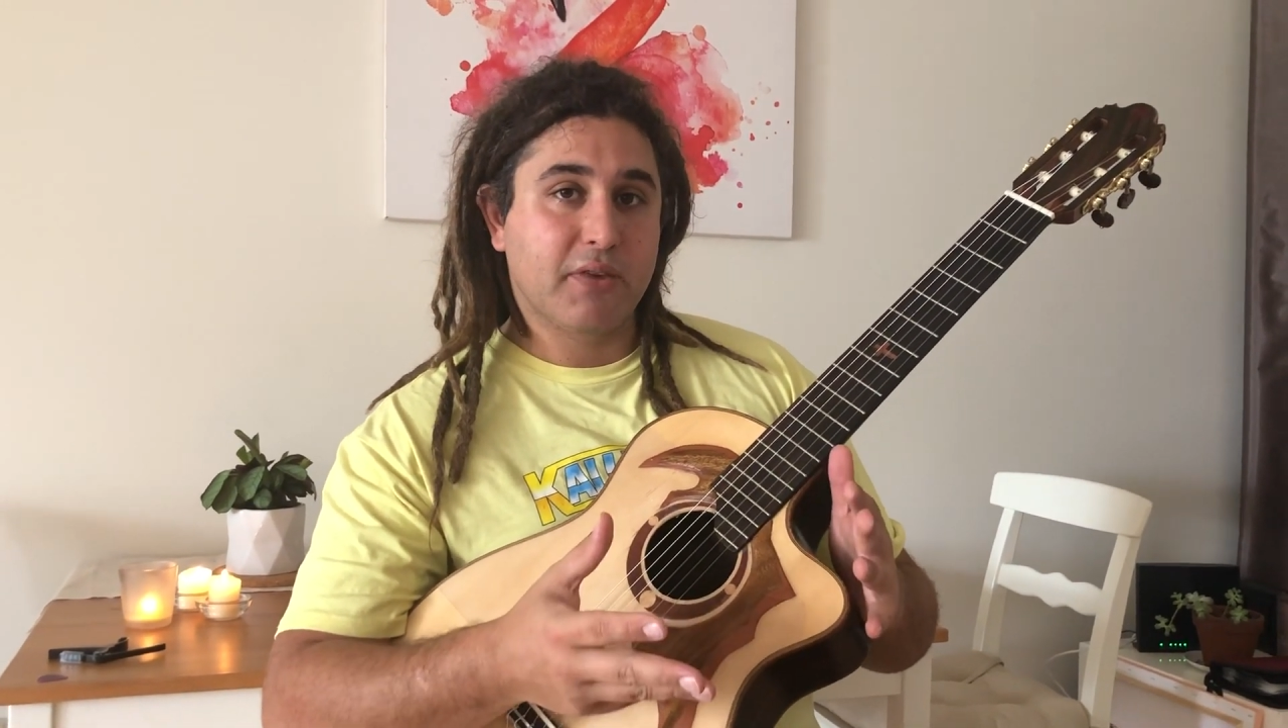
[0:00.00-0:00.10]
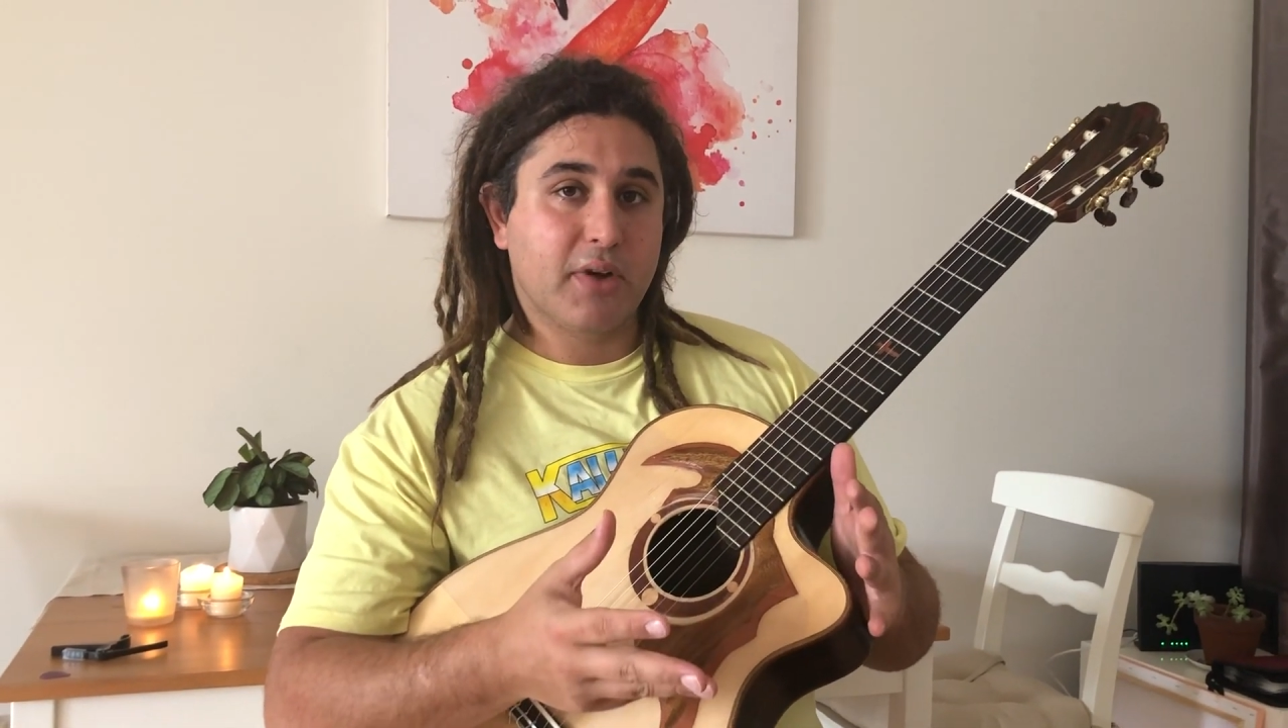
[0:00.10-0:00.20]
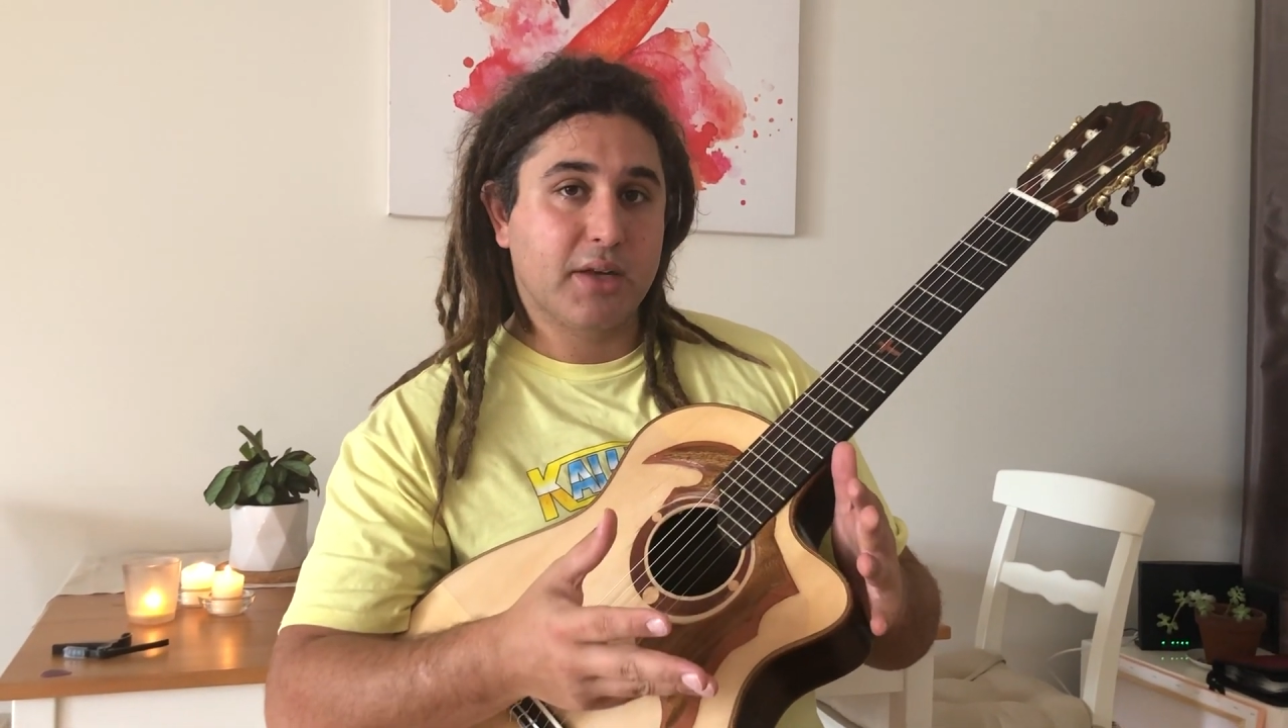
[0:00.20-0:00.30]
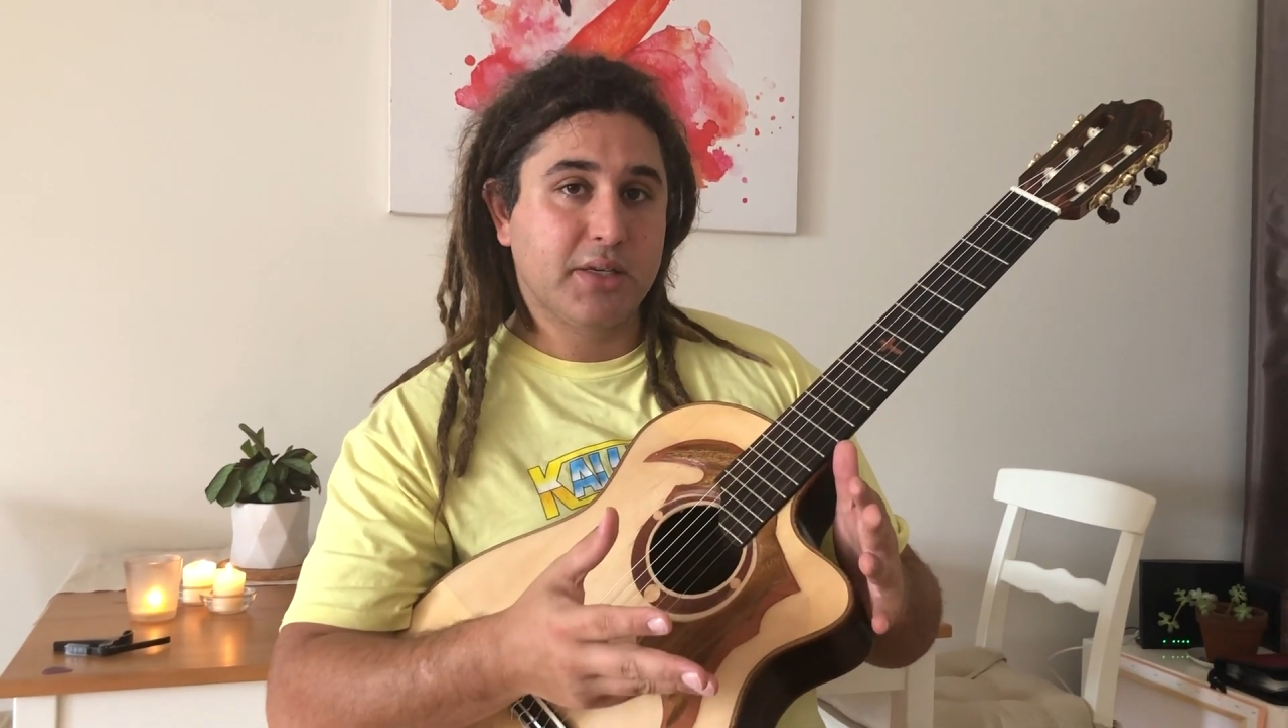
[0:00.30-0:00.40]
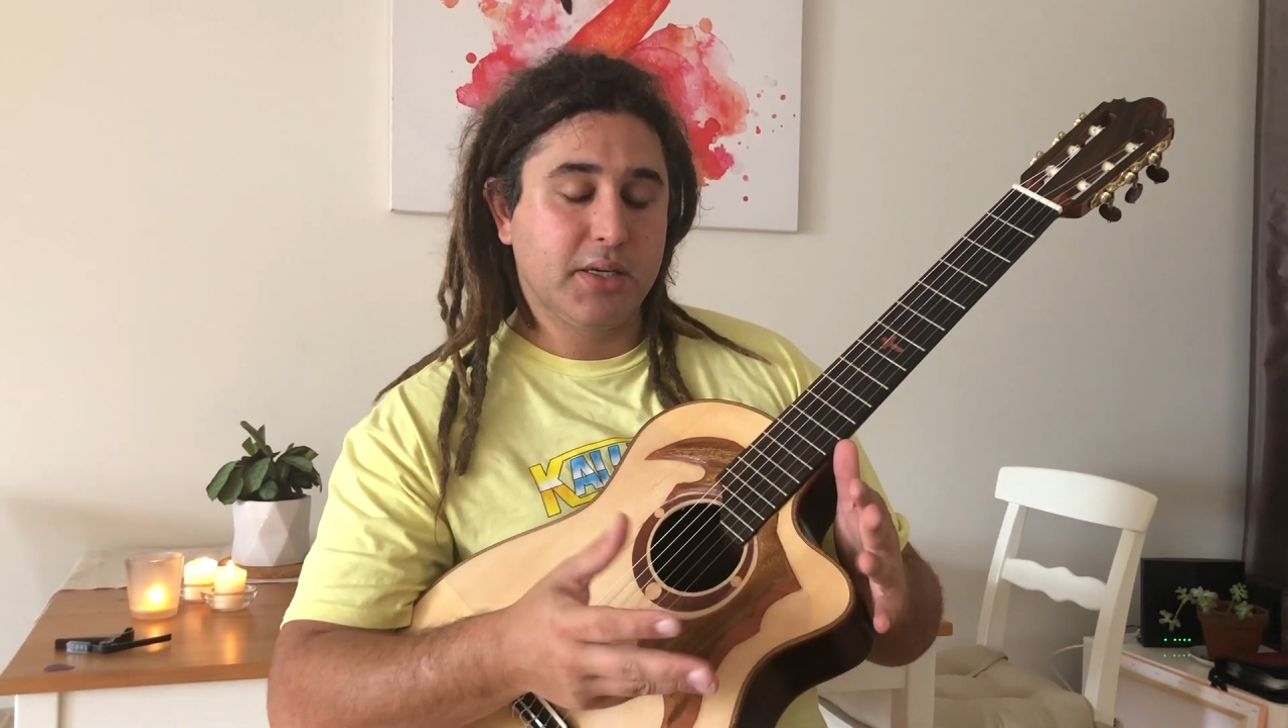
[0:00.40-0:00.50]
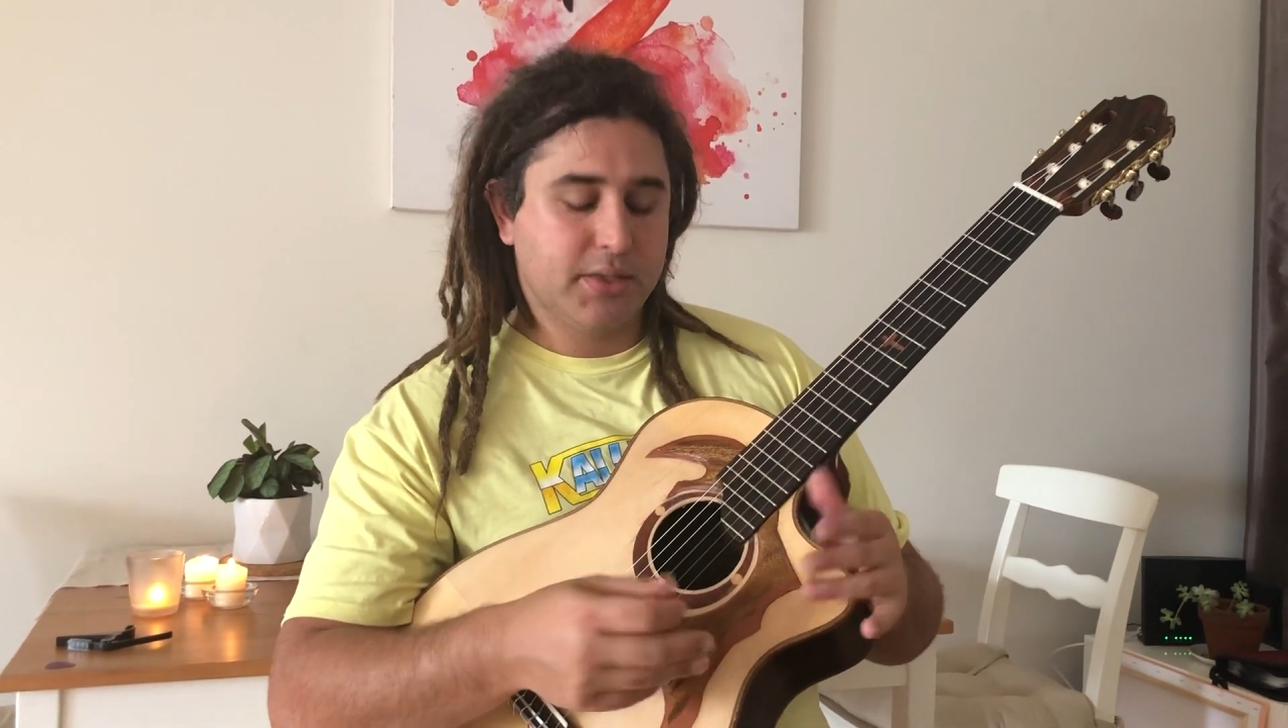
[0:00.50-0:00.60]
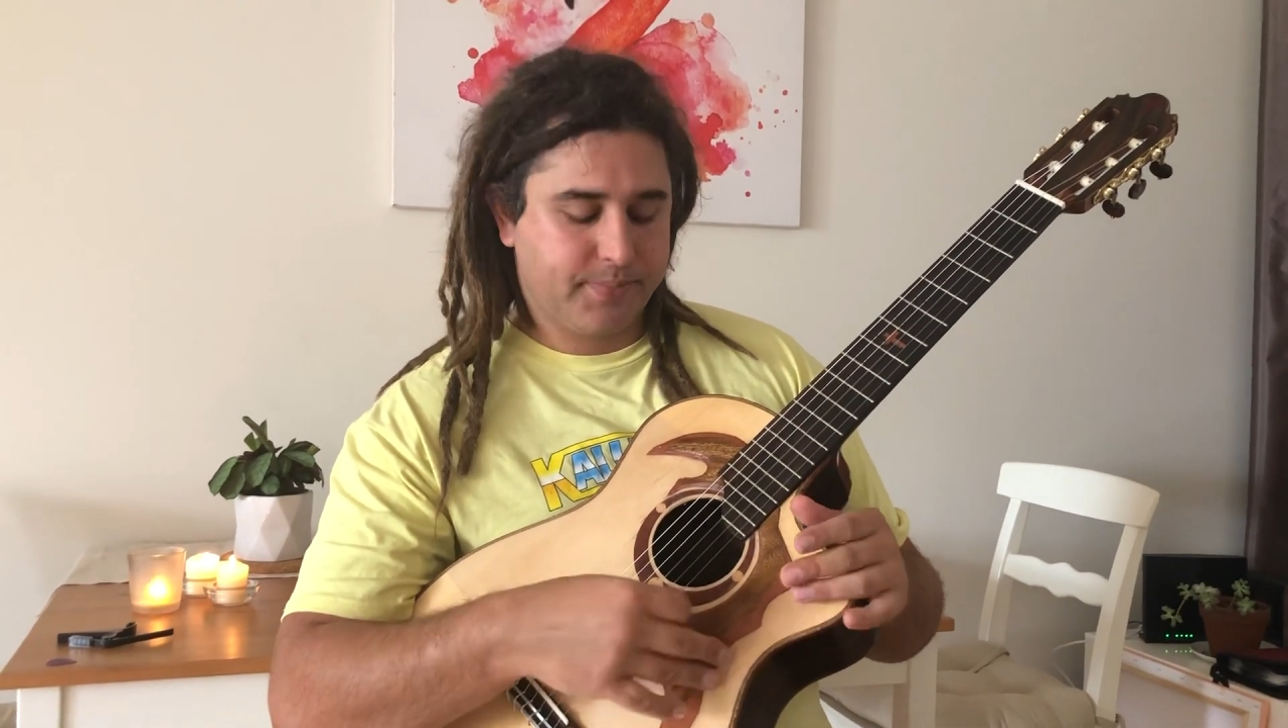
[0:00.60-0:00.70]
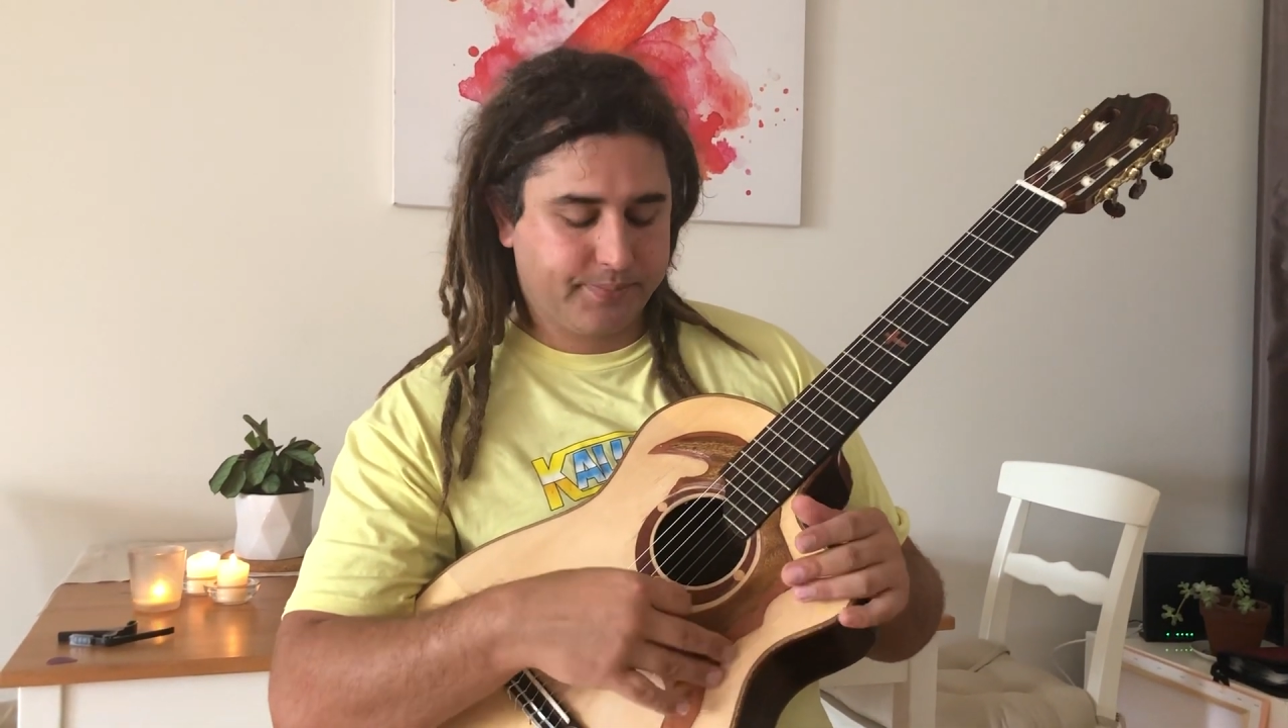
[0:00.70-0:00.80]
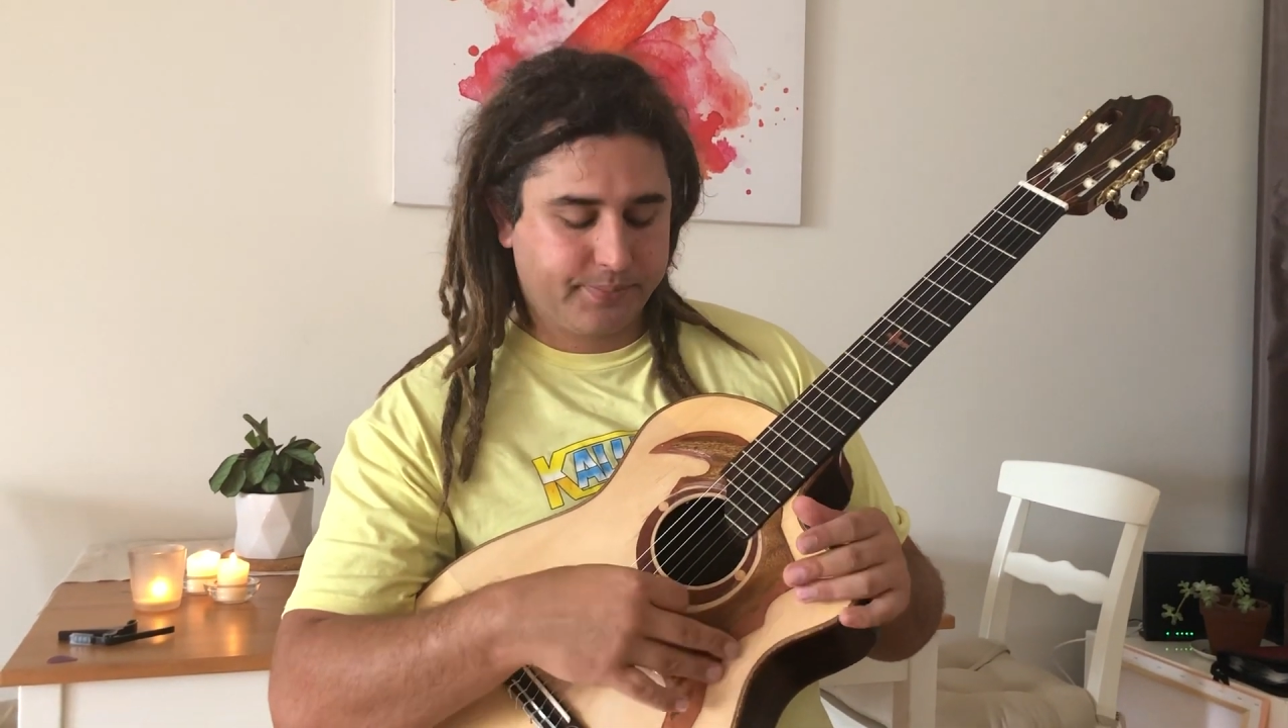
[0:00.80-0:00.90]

of ideas.